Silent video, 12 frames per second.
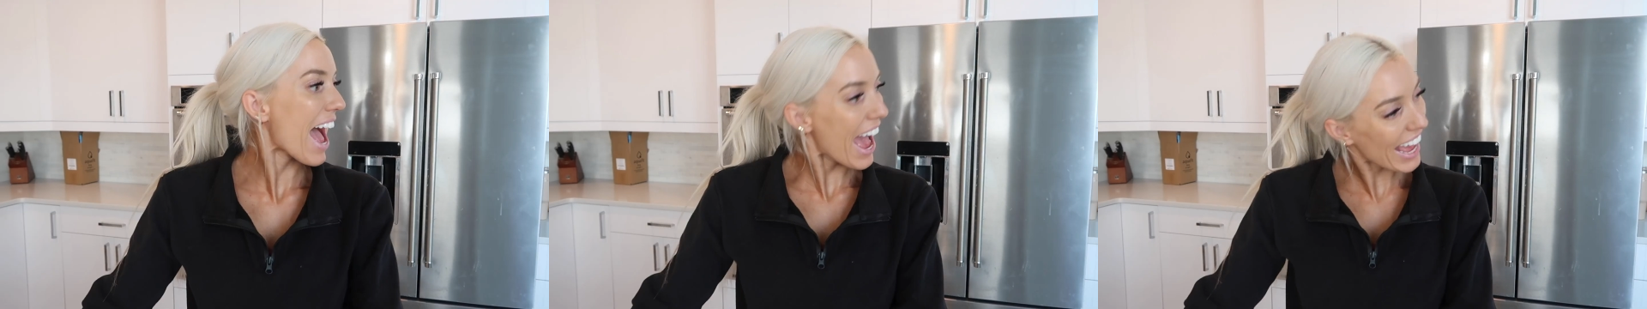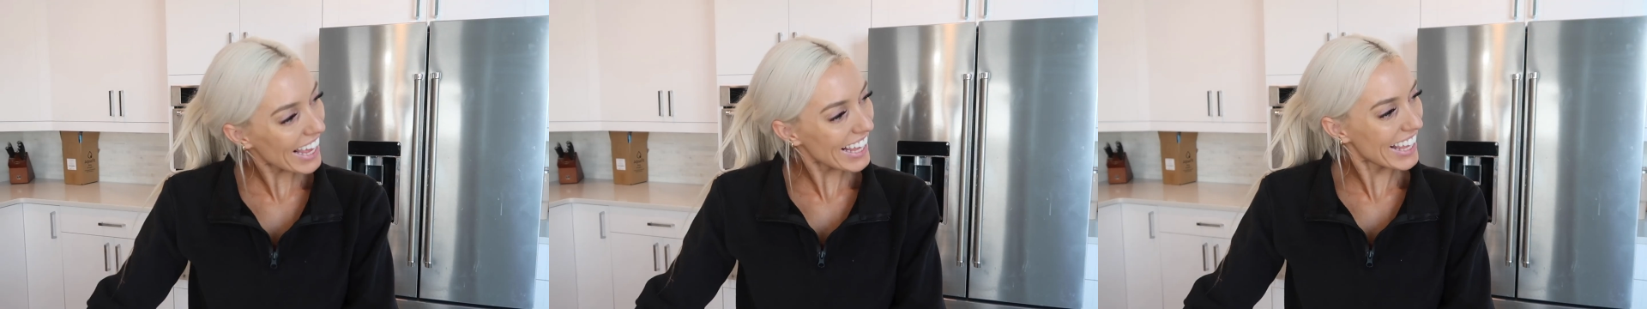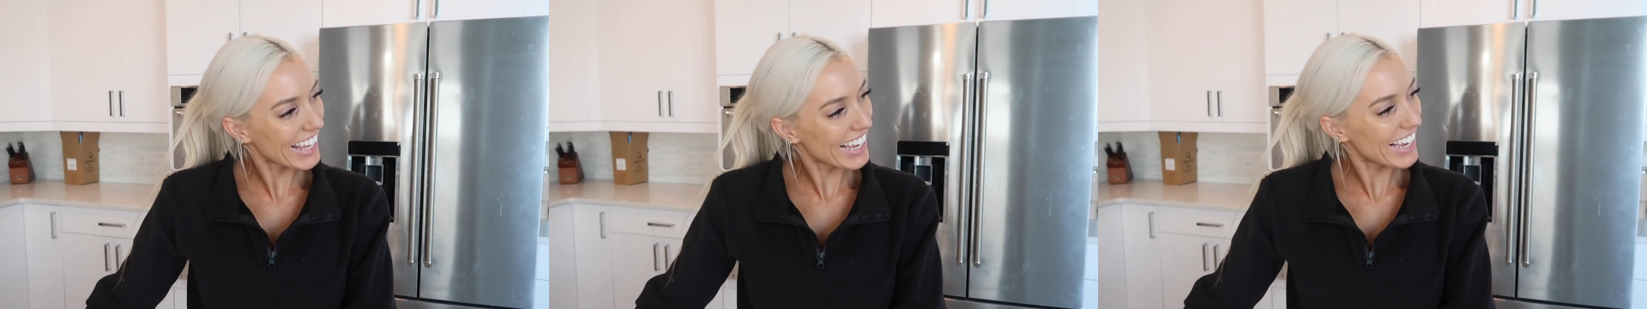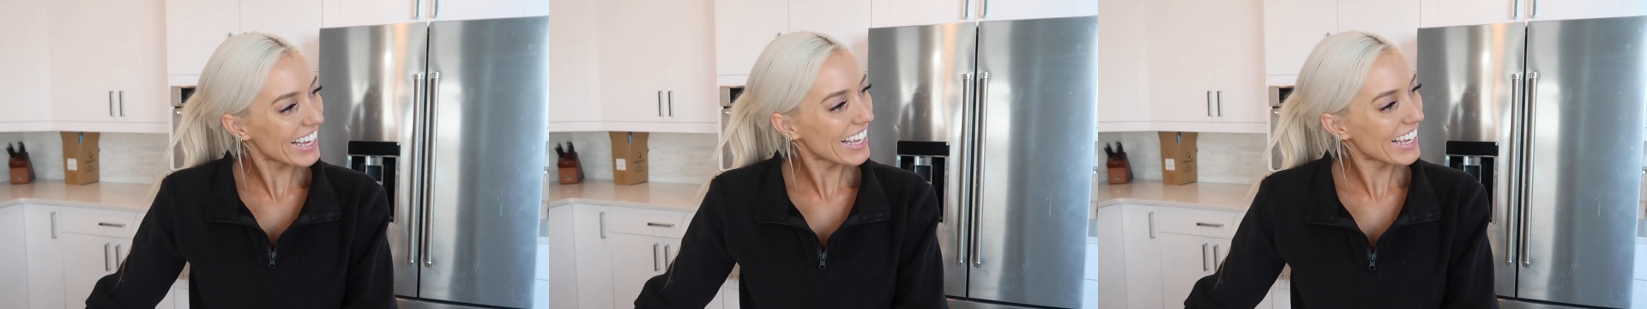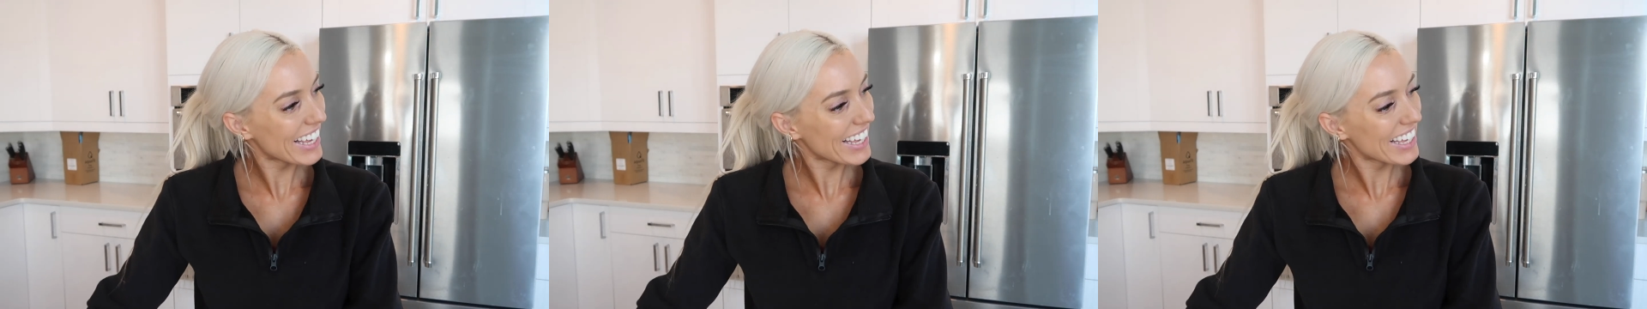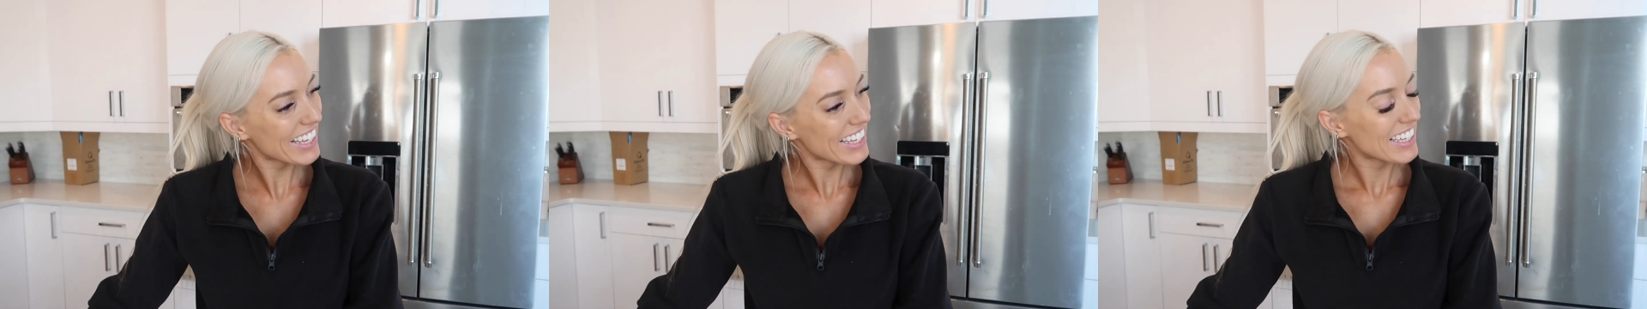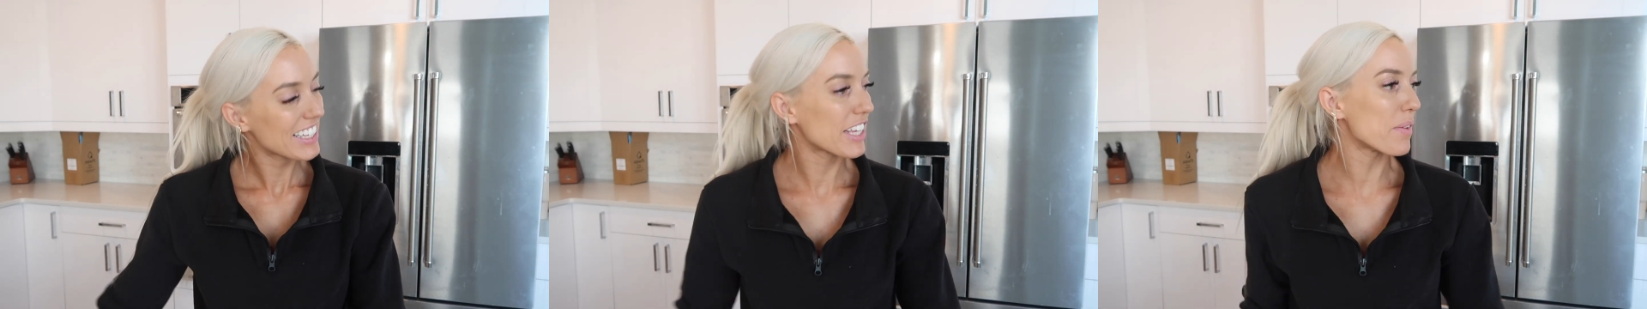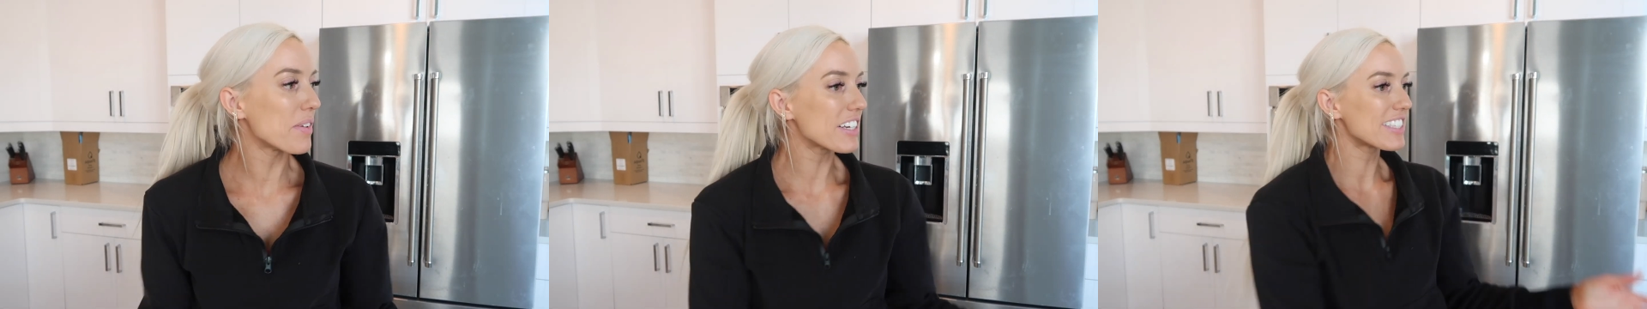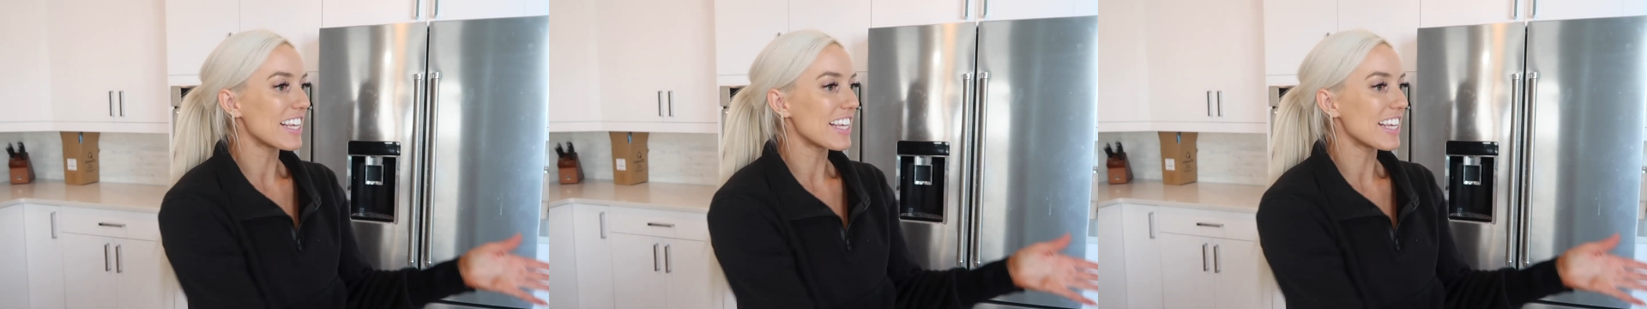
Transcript: Hi! Come here,